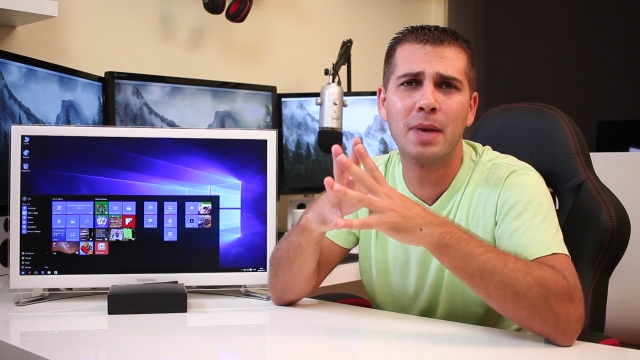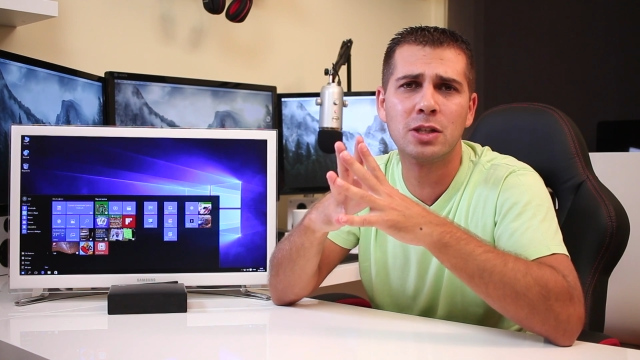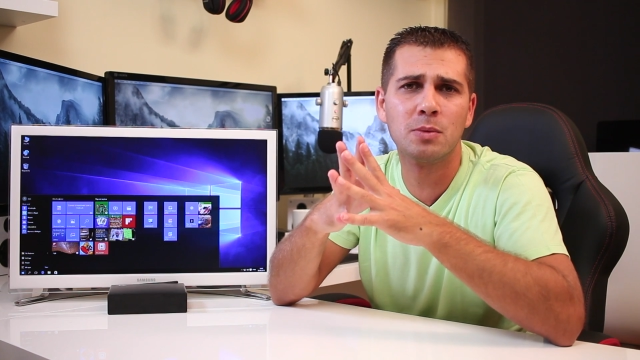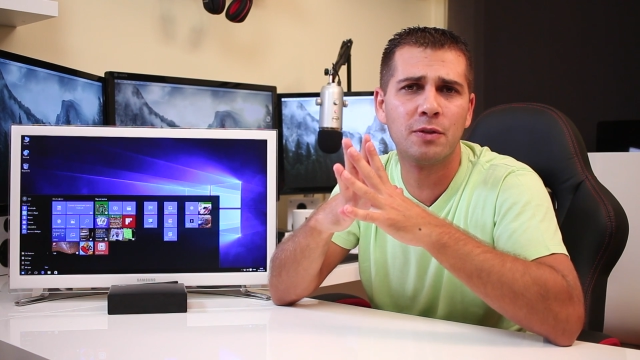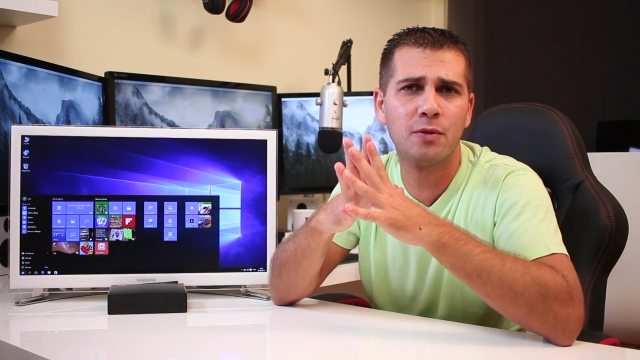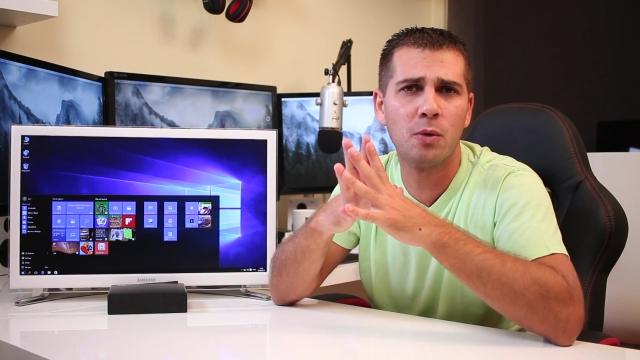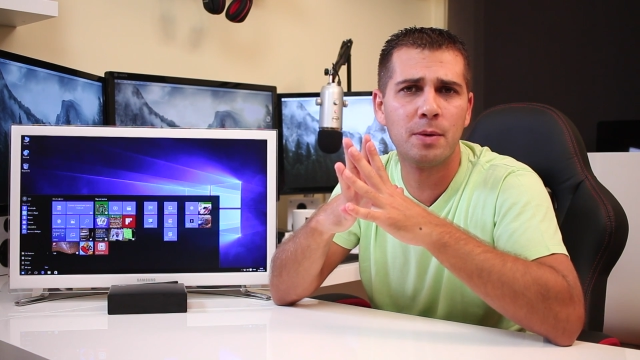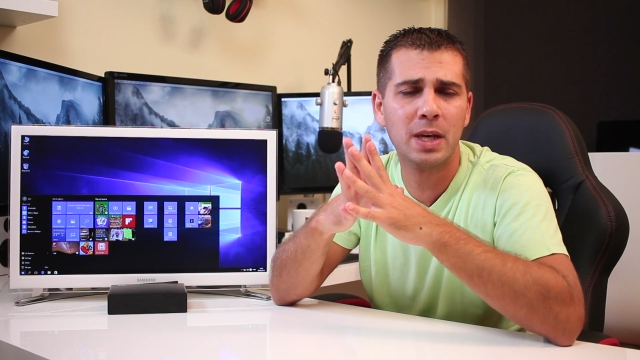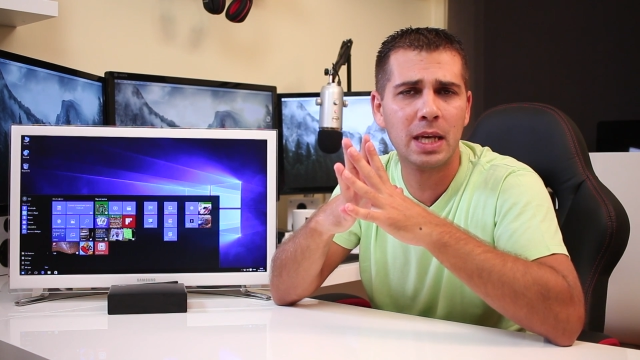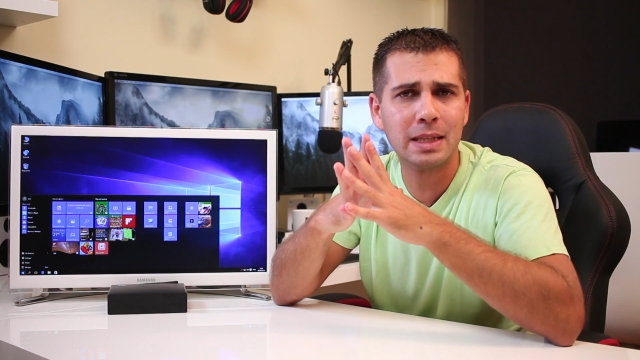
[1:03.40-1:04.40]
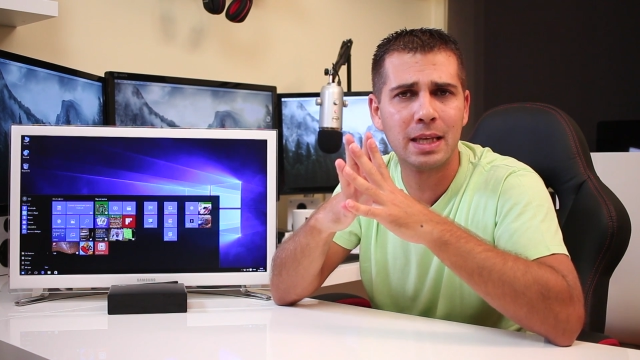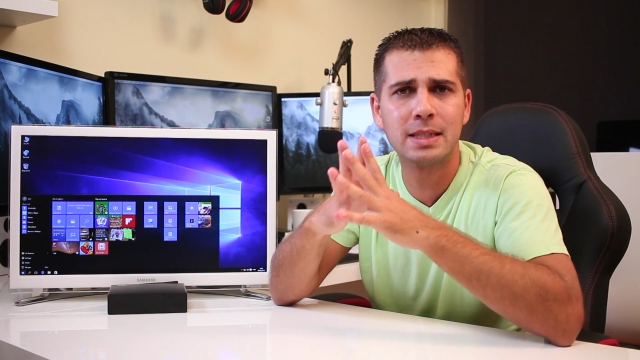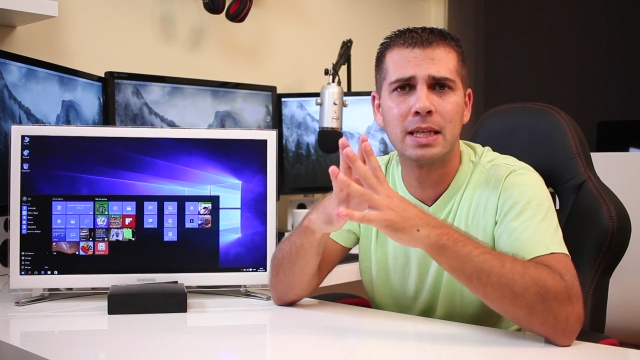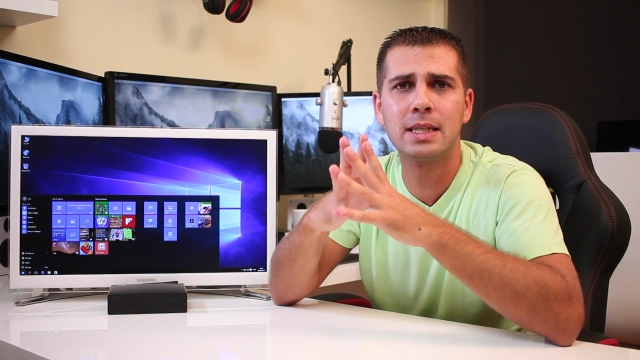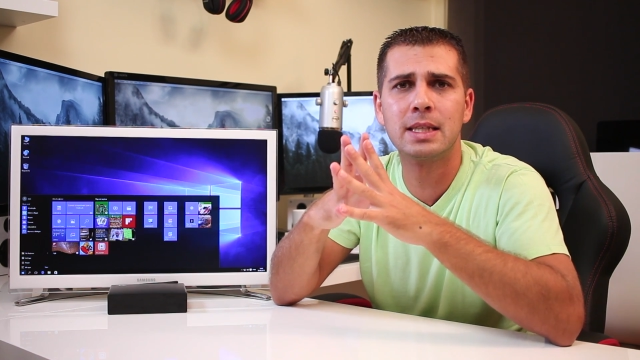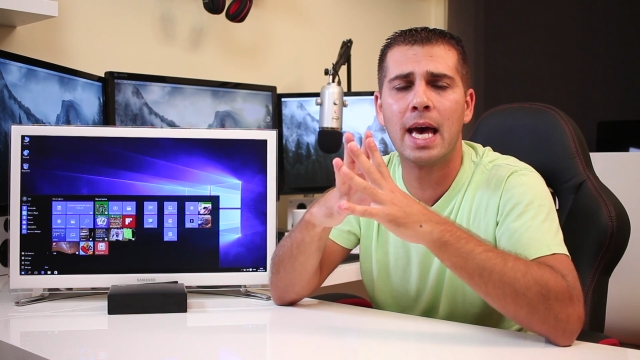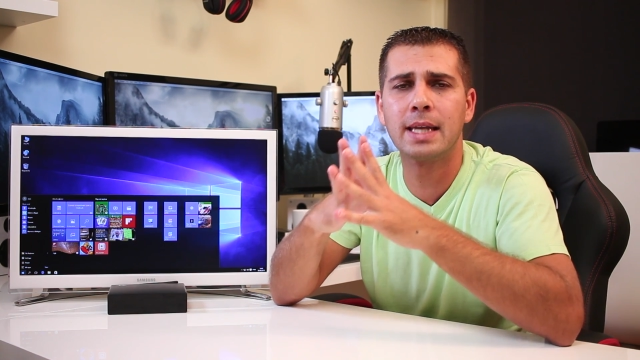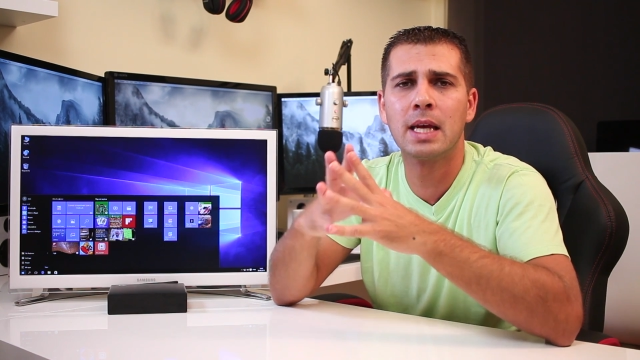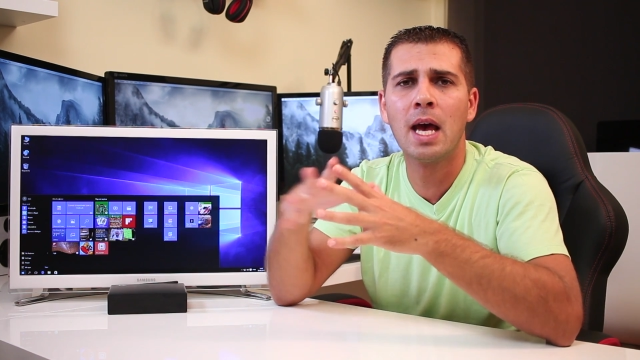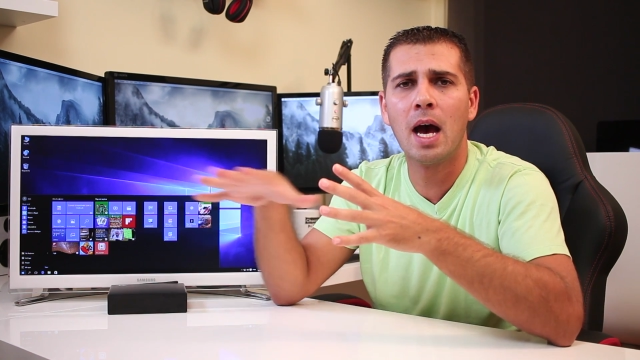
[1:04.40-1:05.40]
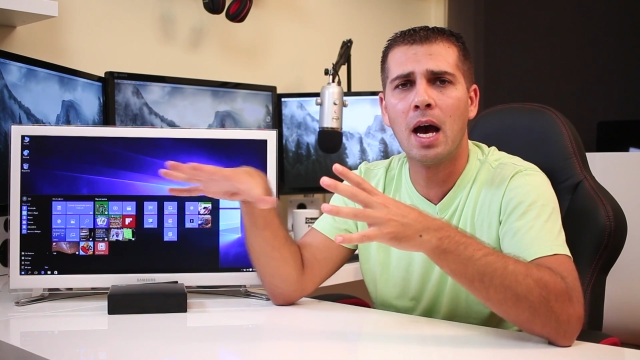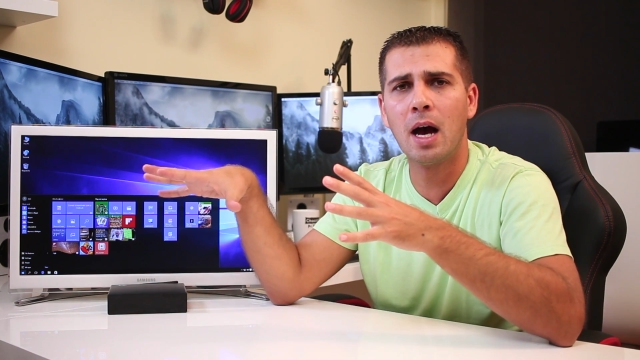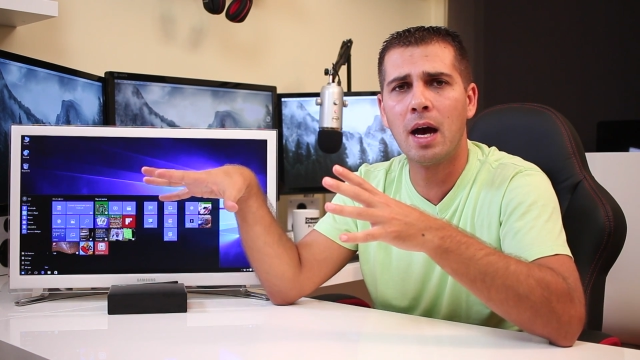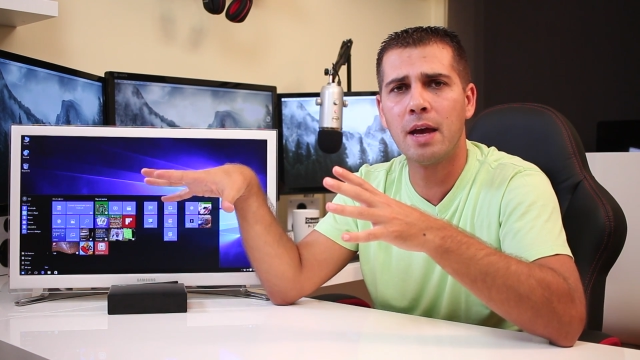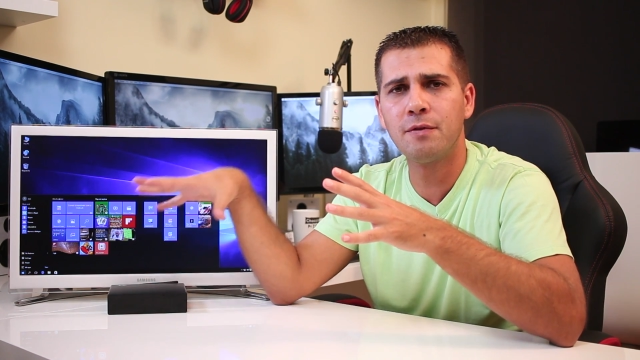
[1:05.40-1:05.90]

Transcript: to mention before we begin this is that uh,